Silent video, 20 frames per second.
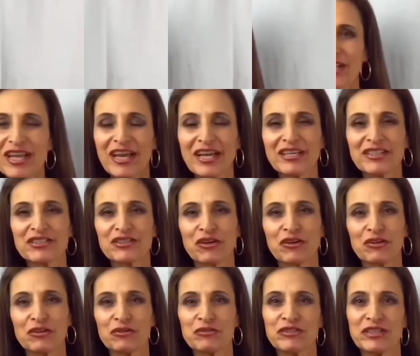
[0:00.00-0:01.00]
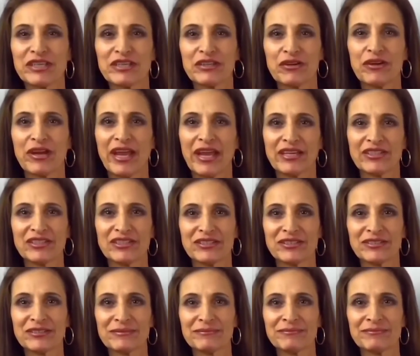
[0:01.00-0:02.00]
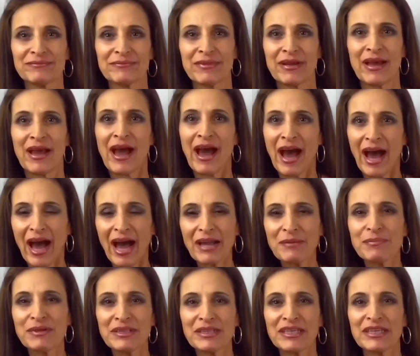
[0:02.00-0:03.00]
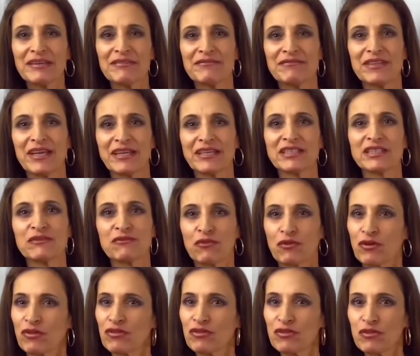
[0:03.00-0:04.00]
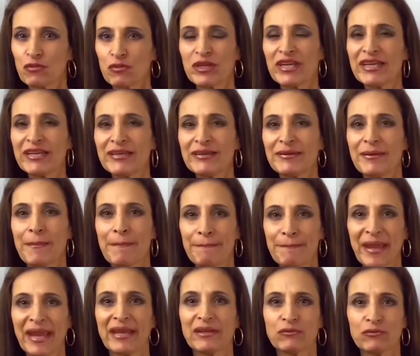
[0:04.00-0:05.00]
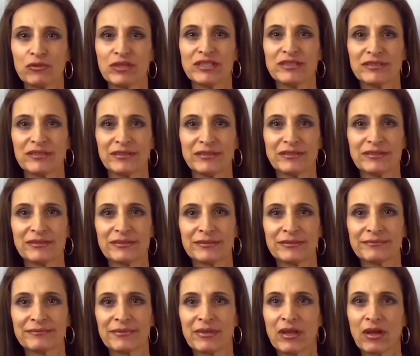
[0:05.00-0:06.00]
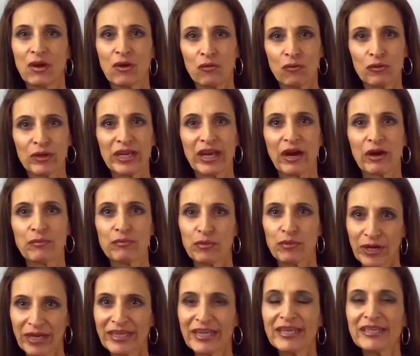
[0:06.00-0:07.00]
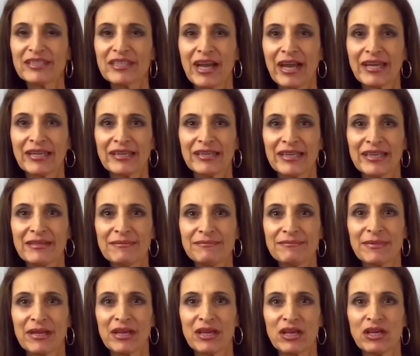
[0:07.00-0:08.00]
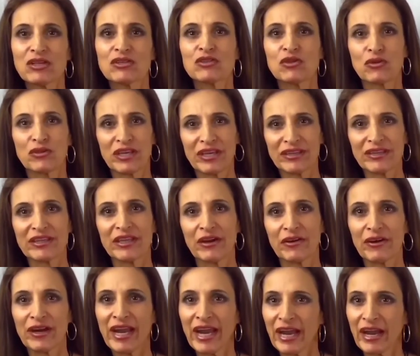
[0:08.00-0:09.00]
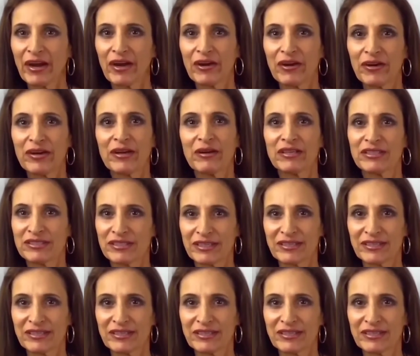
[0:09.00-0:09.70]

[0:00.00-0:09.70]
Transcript: Our clients are losing their edges. I believe that it's for three main reasons. We are braiding tightly so that their hair